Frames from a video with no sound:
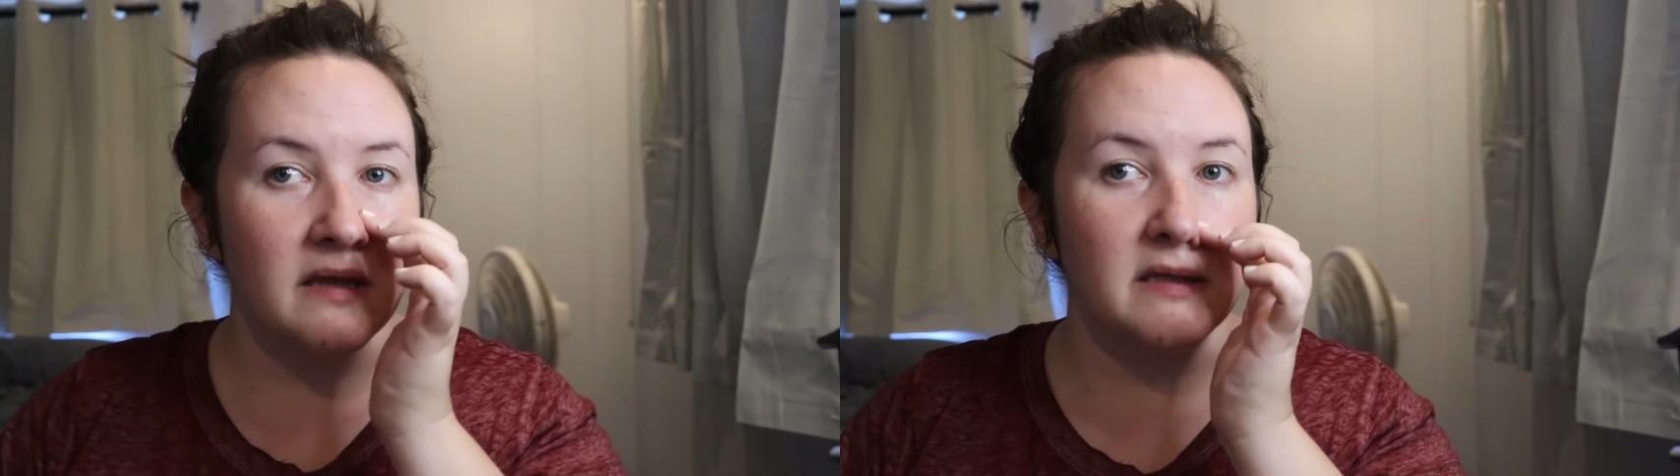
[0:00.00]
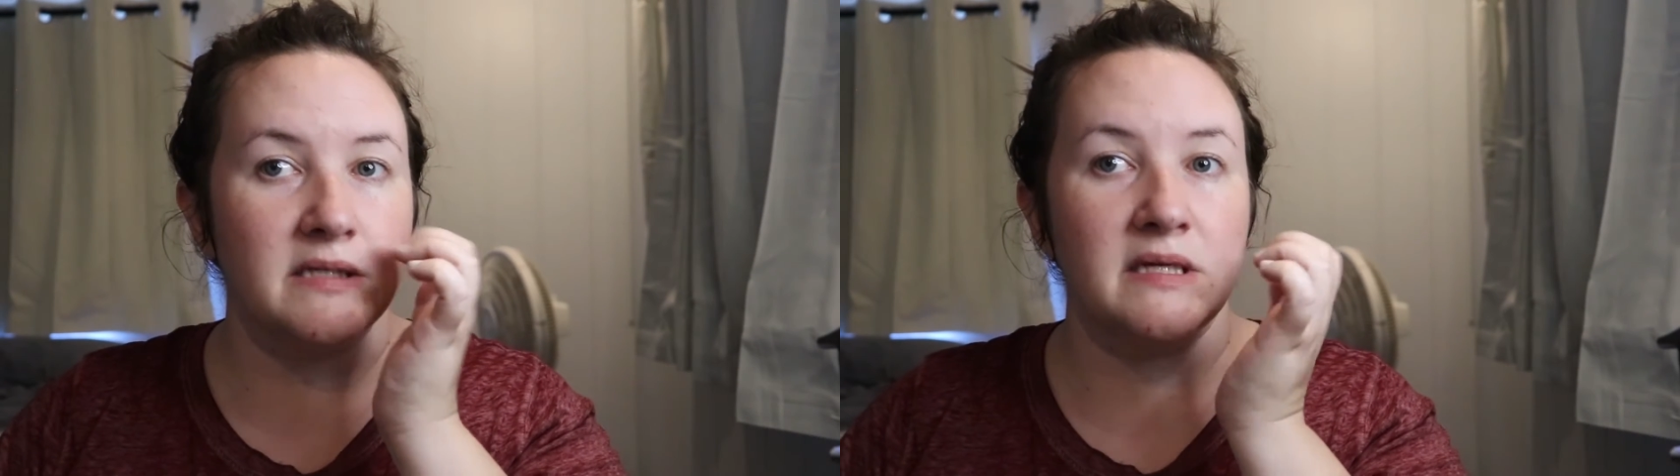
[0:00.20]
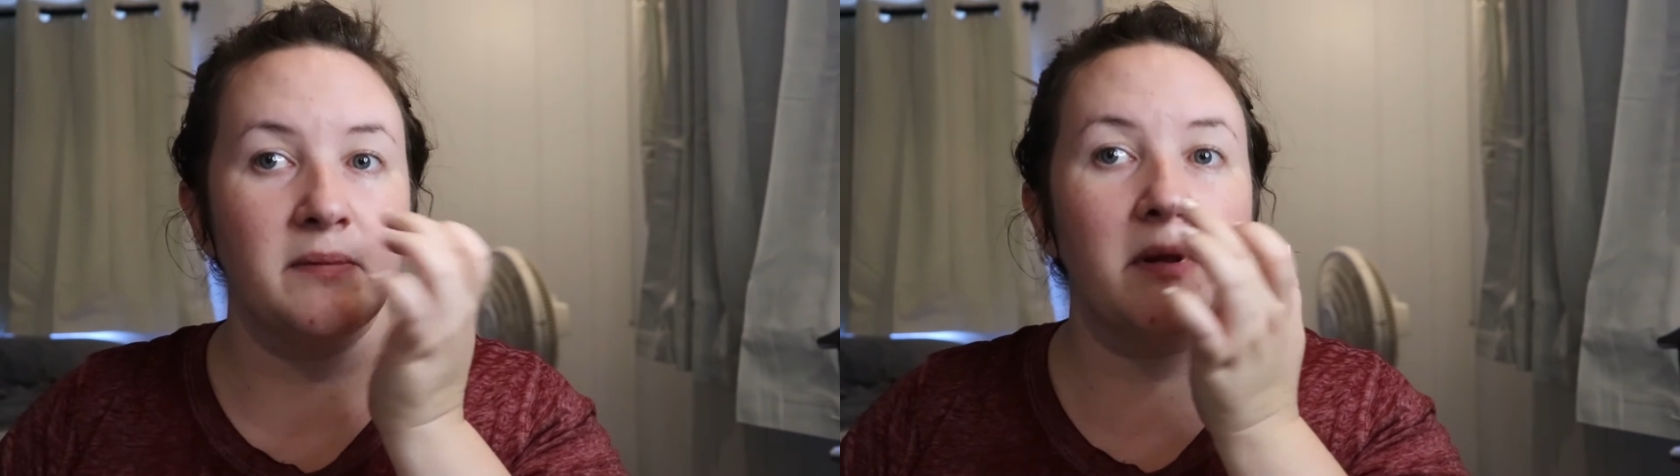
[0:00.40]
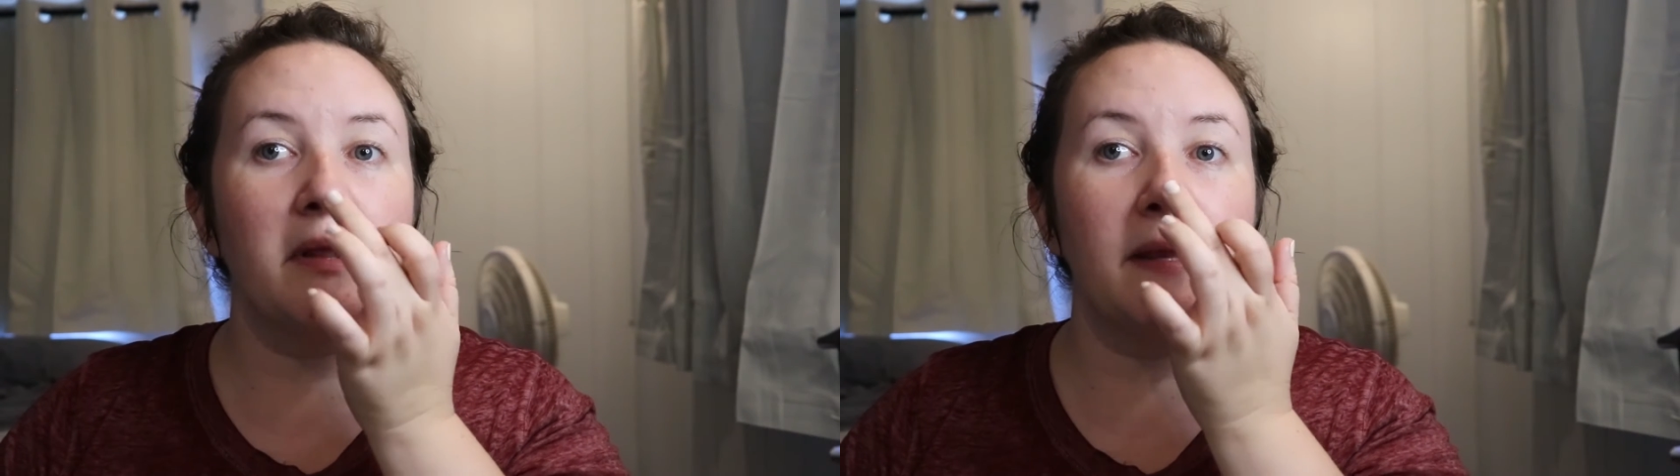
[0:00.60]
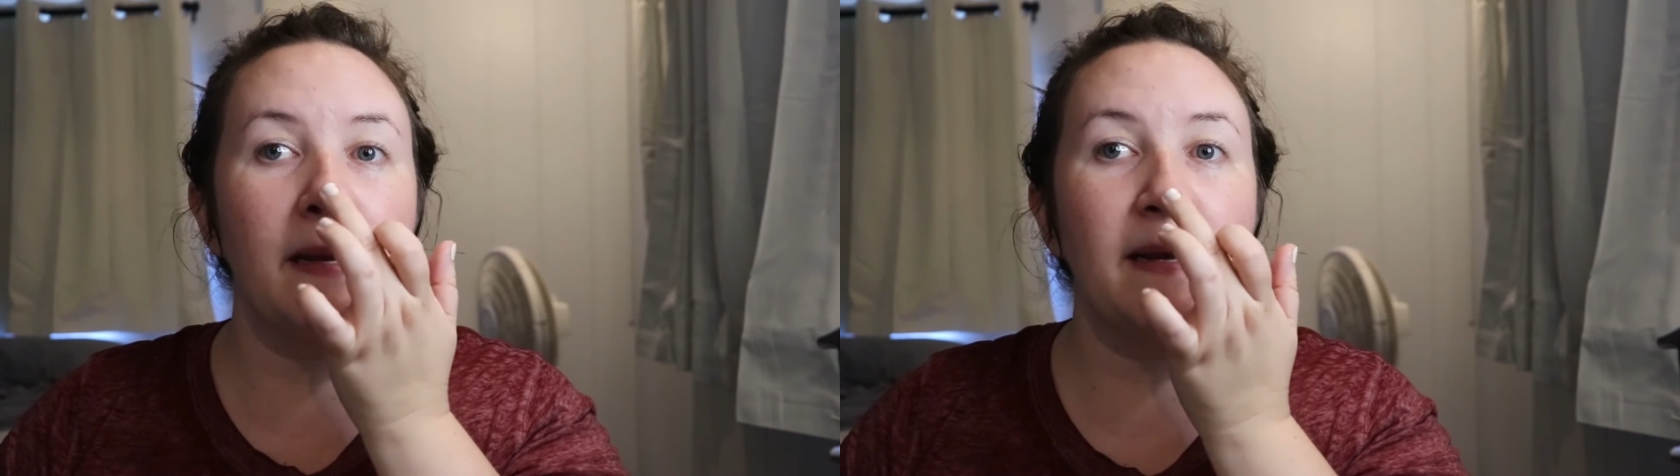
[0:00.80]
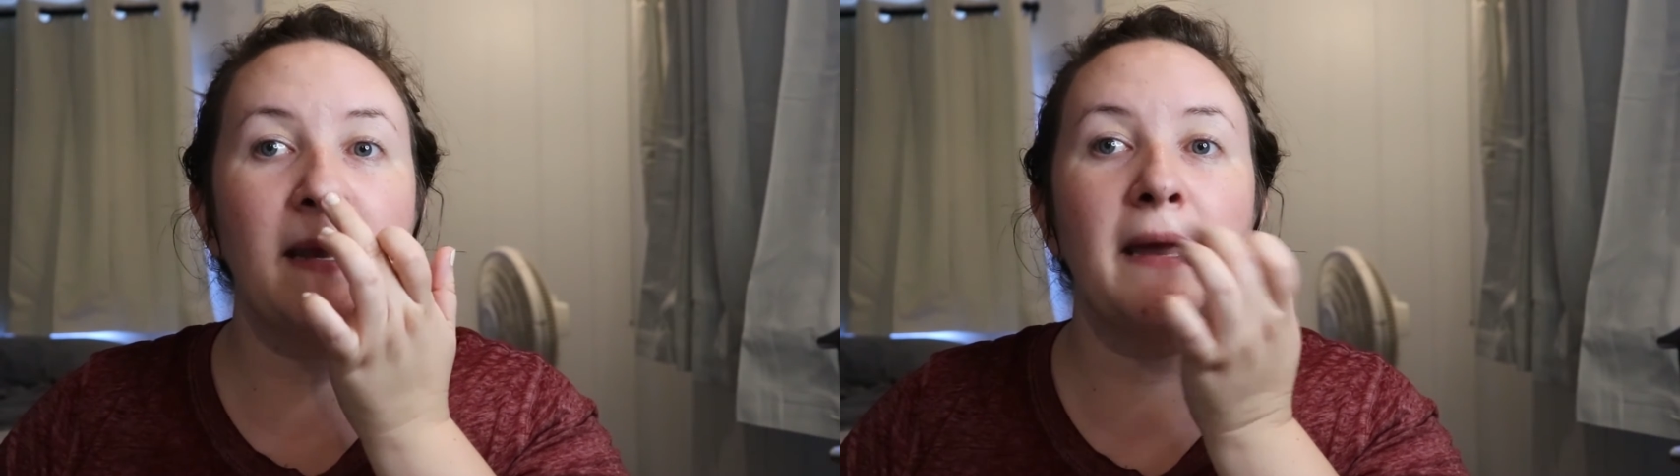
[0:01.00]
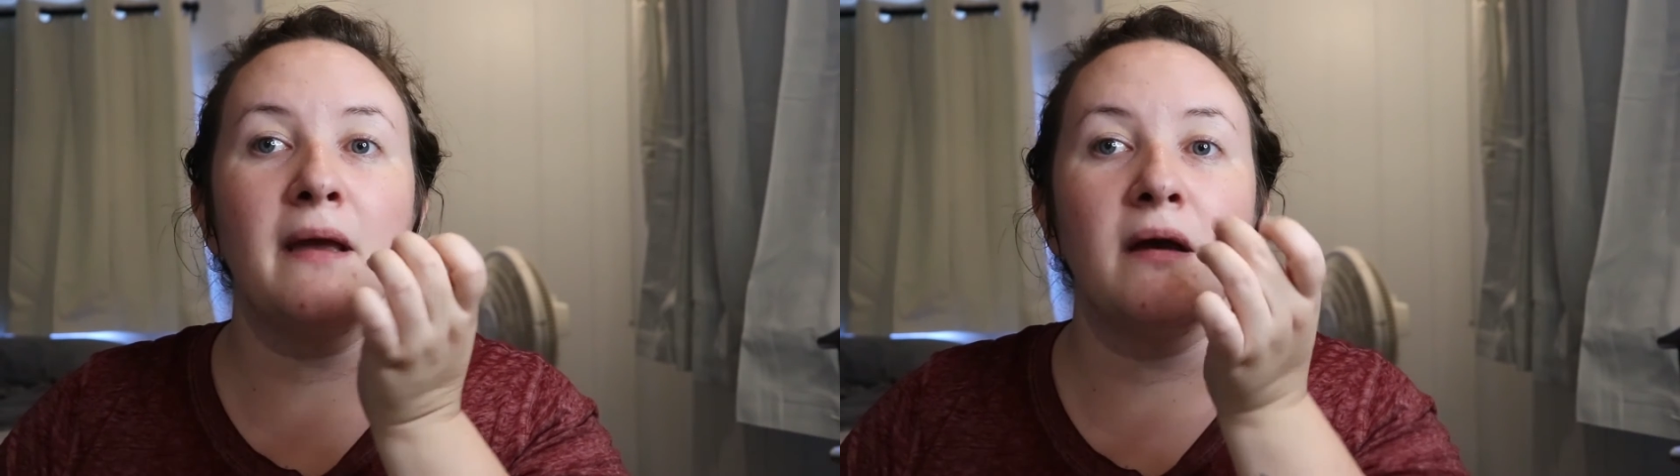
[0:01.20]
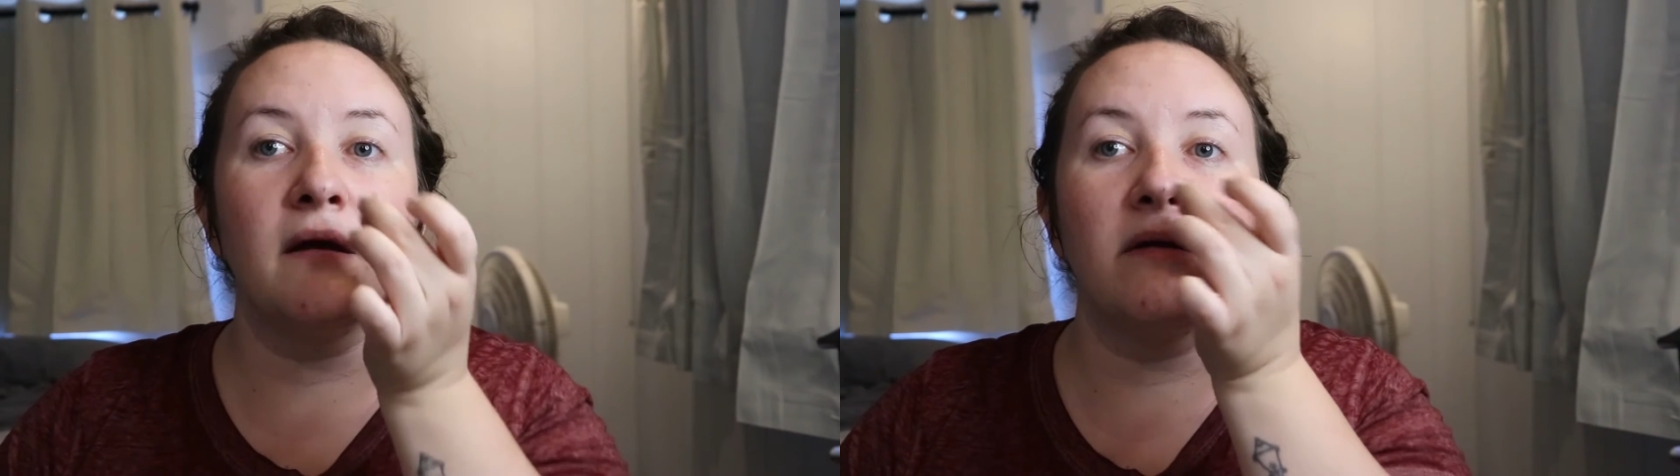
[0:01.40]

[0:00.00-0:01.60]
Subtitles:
The deep cleaning,